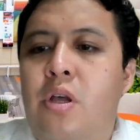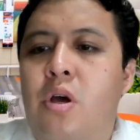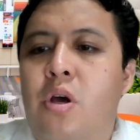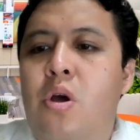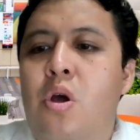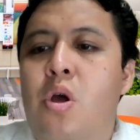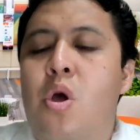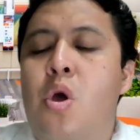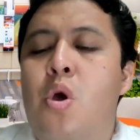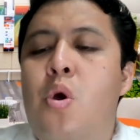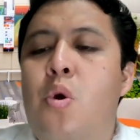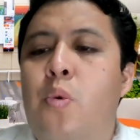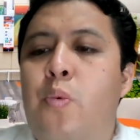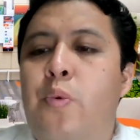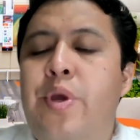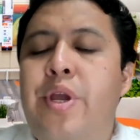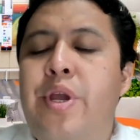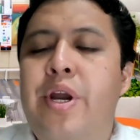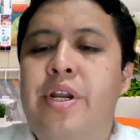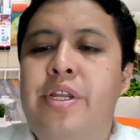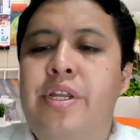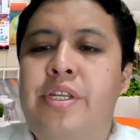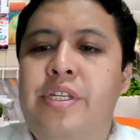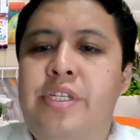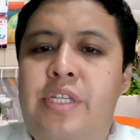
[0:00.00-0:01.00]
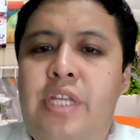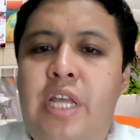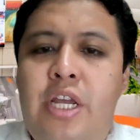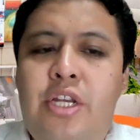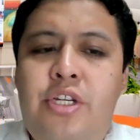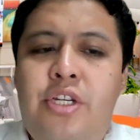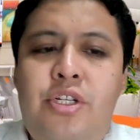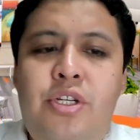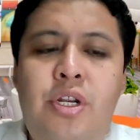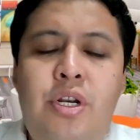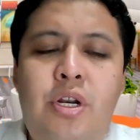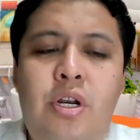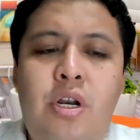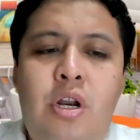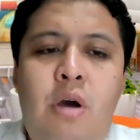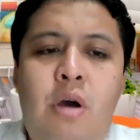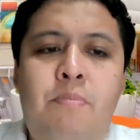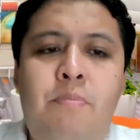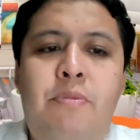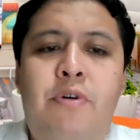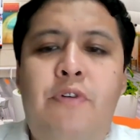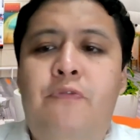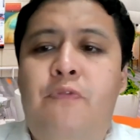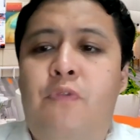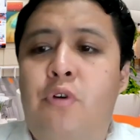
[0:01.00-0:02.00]
Law. We are in session
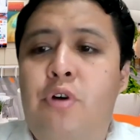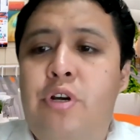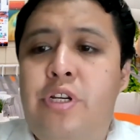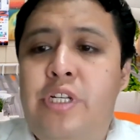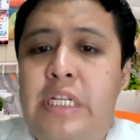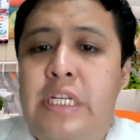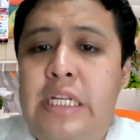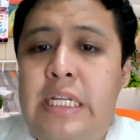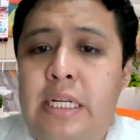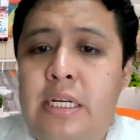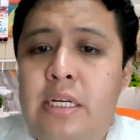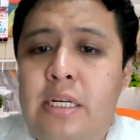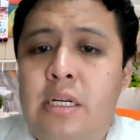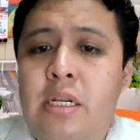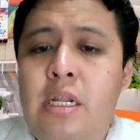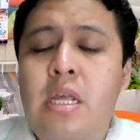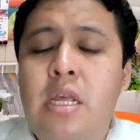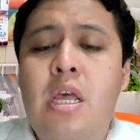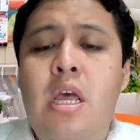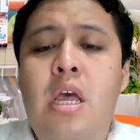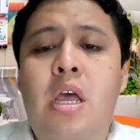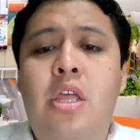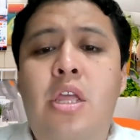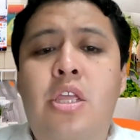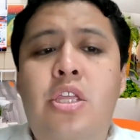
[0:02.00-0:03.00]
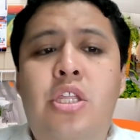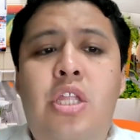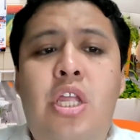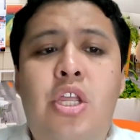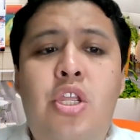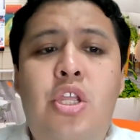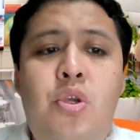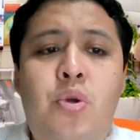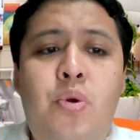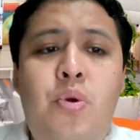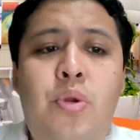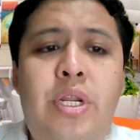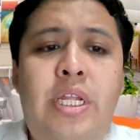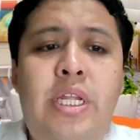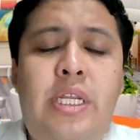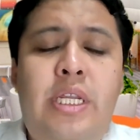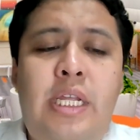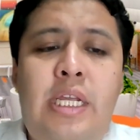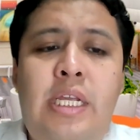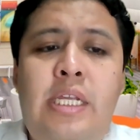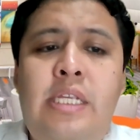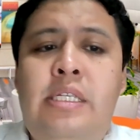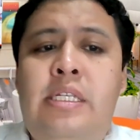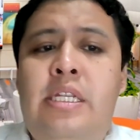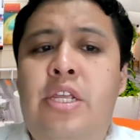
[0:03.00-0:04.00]
number 14. The
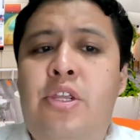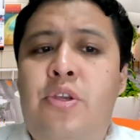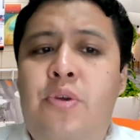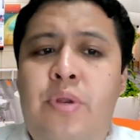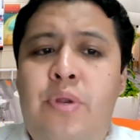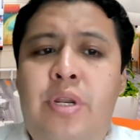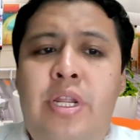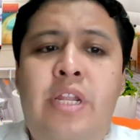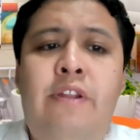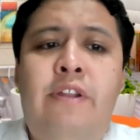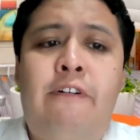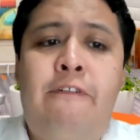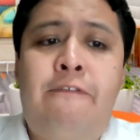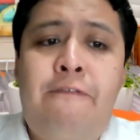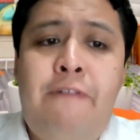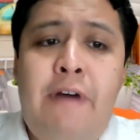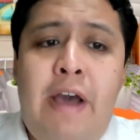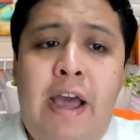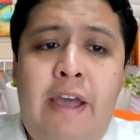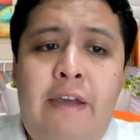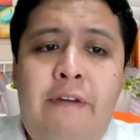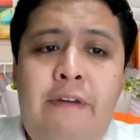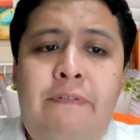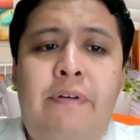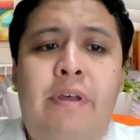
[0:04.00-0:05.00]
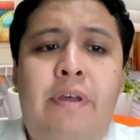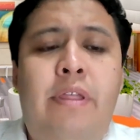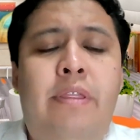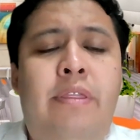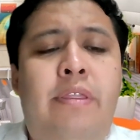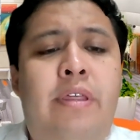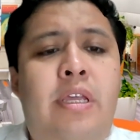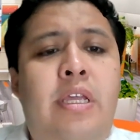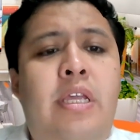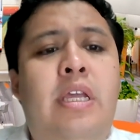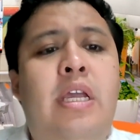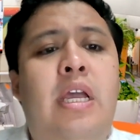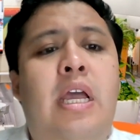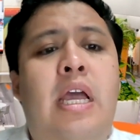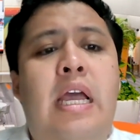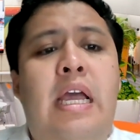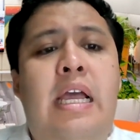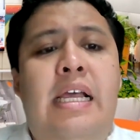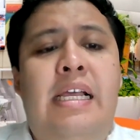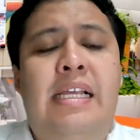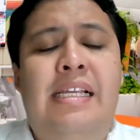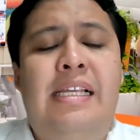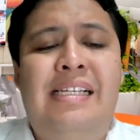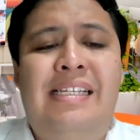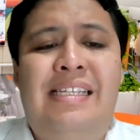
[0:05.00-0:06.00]
unit is the unit 5, the
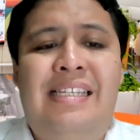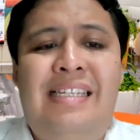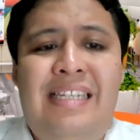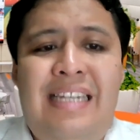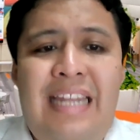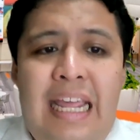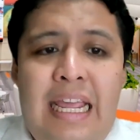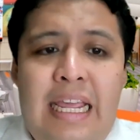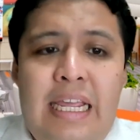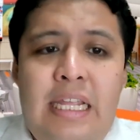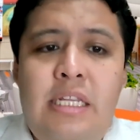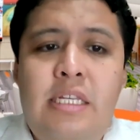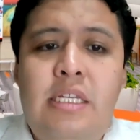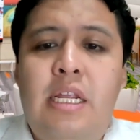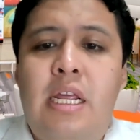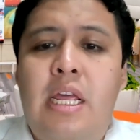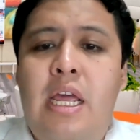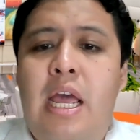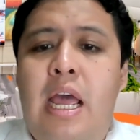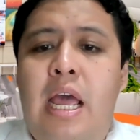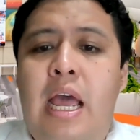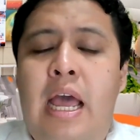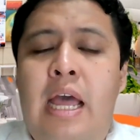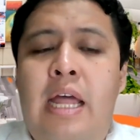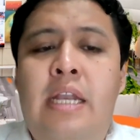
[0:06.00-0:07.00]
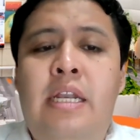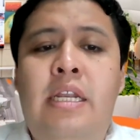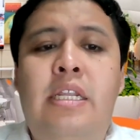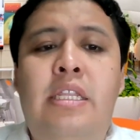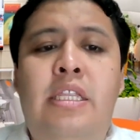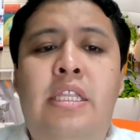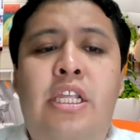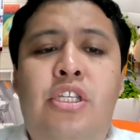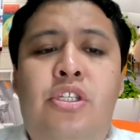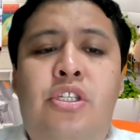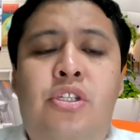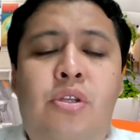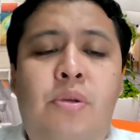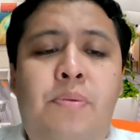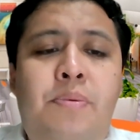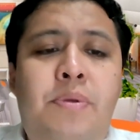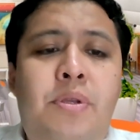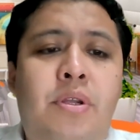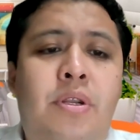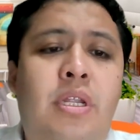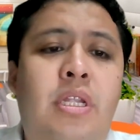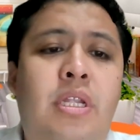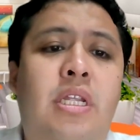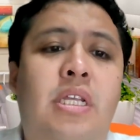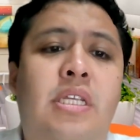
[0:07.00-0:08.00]
state, and the
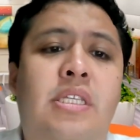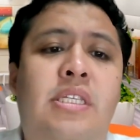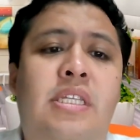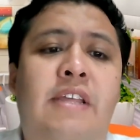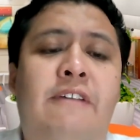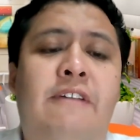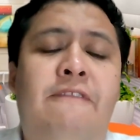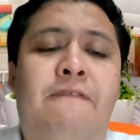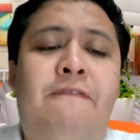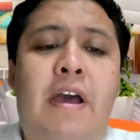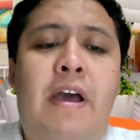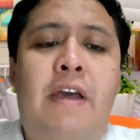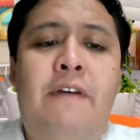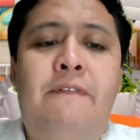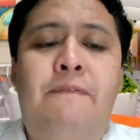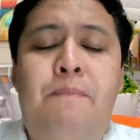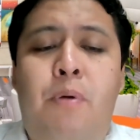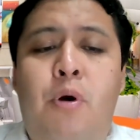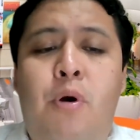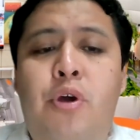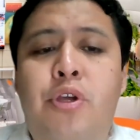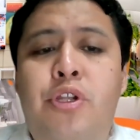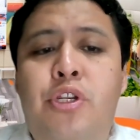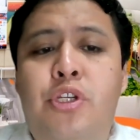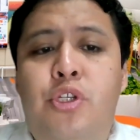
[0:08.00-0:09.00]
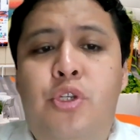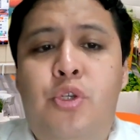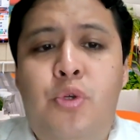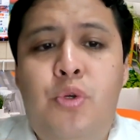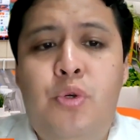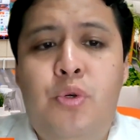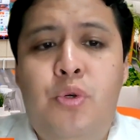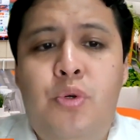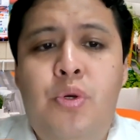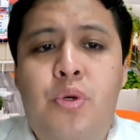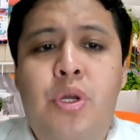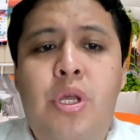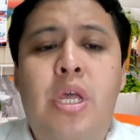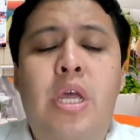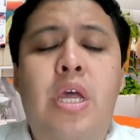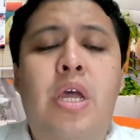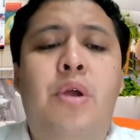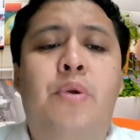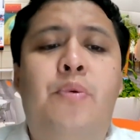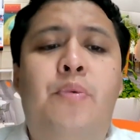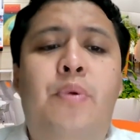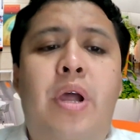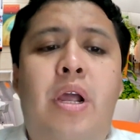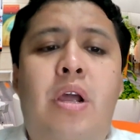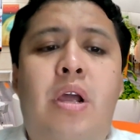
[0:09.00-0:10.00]
subunit is the 5.2,
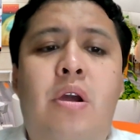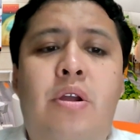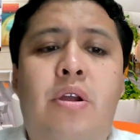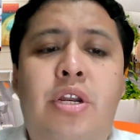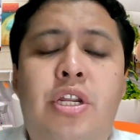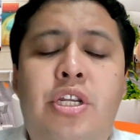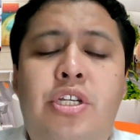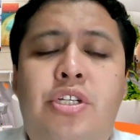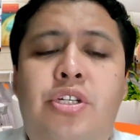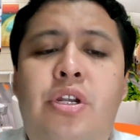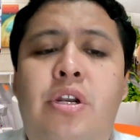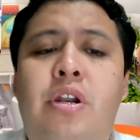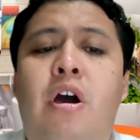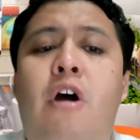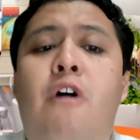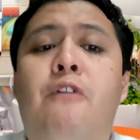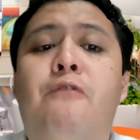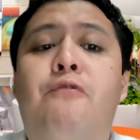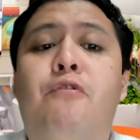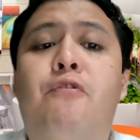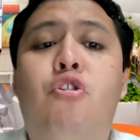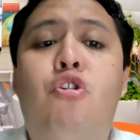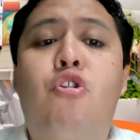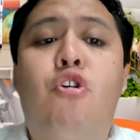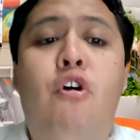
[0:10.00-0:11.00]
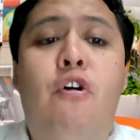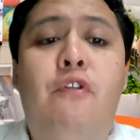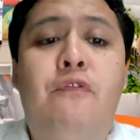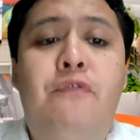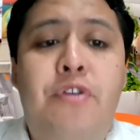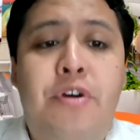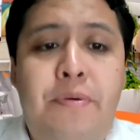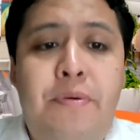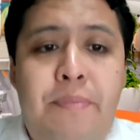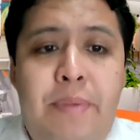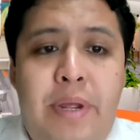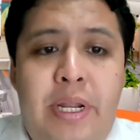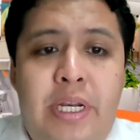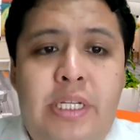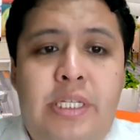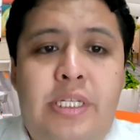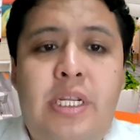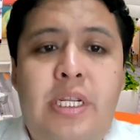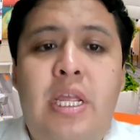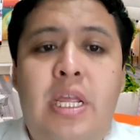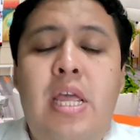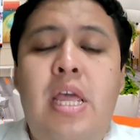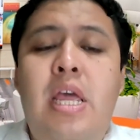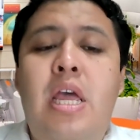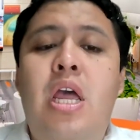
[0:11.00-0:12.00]
recognition of
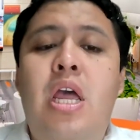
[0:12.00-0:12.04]
government.